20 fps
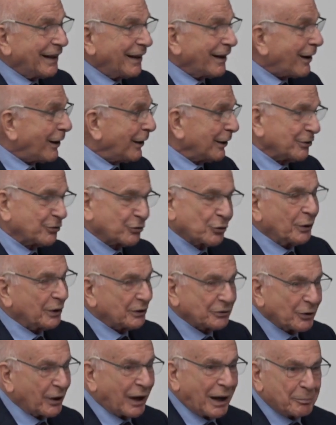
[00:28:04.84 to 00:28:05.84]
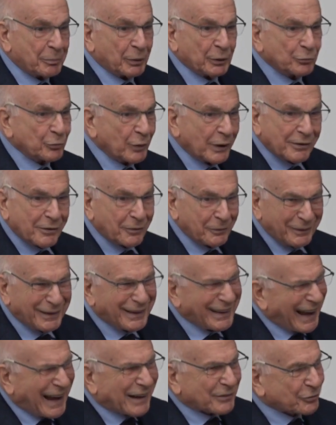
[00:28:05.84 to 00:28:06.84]
in AI is going to happen
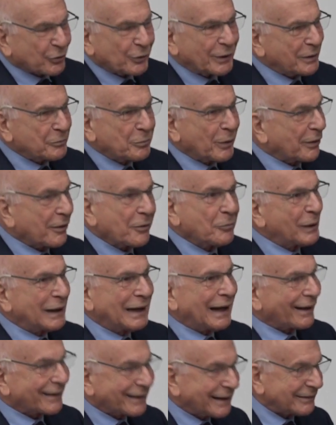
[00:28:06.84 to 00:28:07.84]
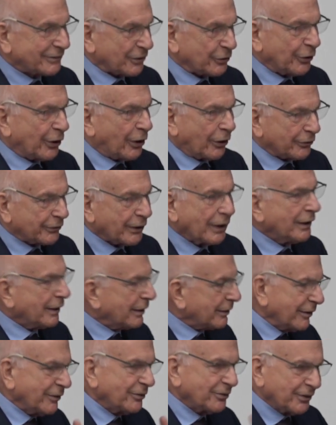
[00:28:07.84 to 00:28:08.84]
whether, actually, whether we like it or not.
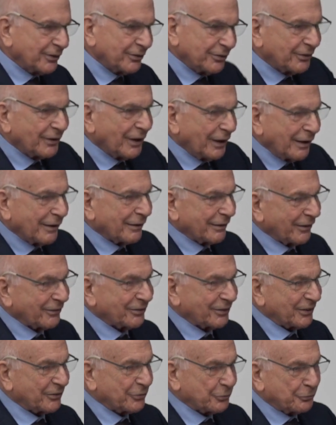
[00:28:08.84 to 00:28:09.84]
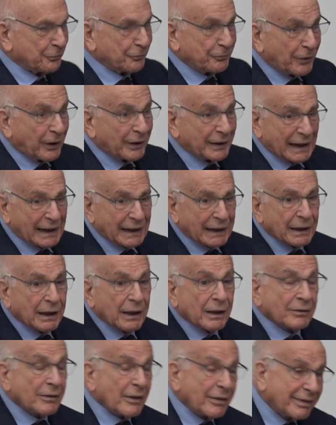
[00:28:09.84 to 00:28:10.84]
This is, this is running.
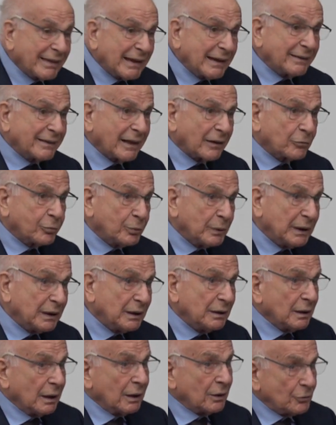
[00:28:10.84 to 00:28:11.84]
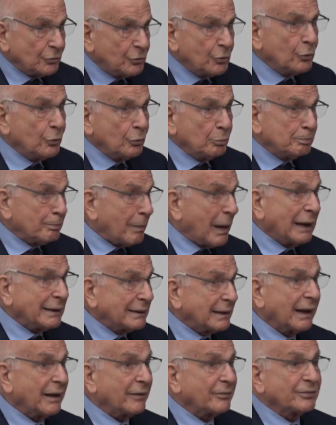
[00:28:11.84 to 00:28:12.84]
The thing that we do
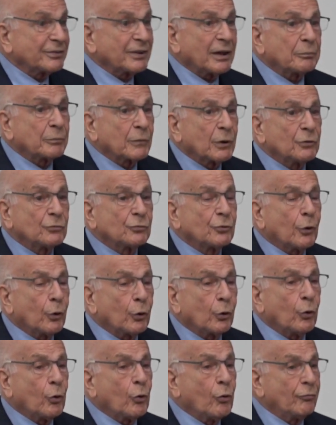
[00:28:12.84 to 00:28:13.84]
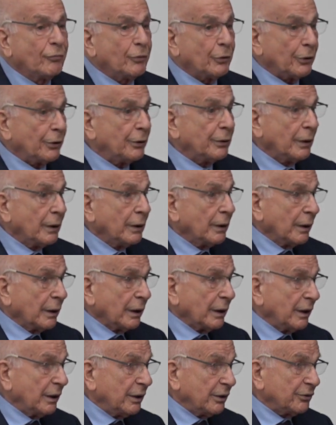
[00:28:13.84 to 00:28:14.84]
might have some control over
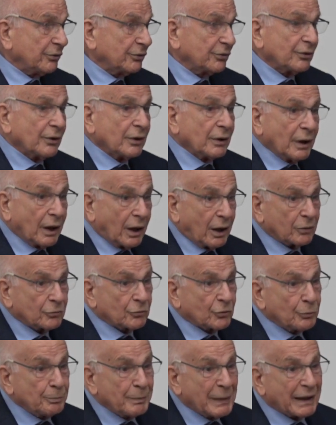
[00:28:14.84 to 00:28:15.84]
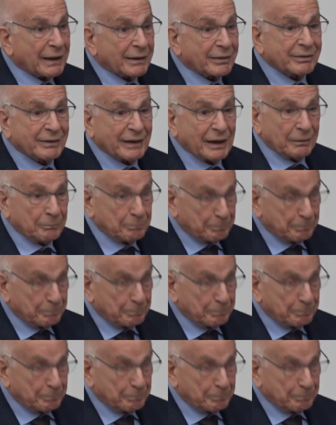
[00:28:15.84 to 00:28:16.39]
is how to make